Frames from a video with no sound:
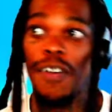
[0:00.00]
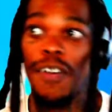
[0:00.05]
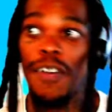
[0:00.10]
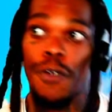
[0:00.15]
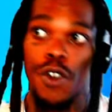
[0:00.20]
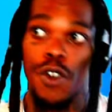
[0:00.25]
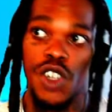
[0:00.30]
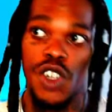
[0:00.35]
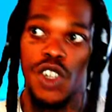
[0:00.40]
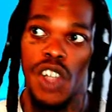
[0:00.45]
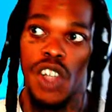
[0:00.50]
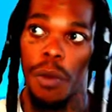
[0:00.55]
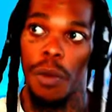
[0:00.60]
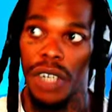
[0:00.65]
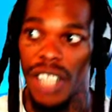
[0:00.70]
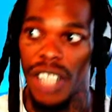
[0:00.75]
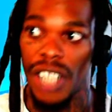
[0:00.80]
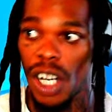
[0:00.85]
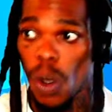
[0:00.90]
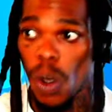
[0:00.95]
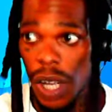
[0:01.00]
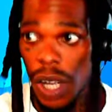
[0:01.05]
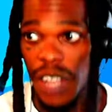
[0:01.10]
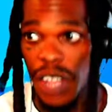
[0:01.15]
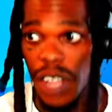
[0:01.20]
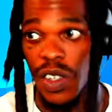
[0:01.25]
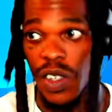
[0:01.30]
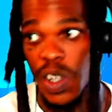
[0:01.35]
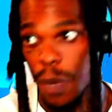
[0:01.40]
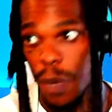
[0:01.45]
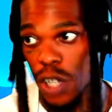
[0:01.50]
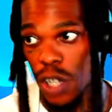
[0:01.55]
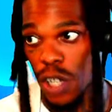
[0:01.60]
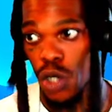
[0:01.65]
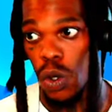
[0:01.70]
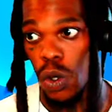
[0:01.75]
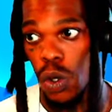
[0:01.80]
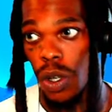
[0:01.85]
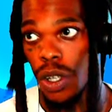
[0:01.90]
first number in yellow is a special.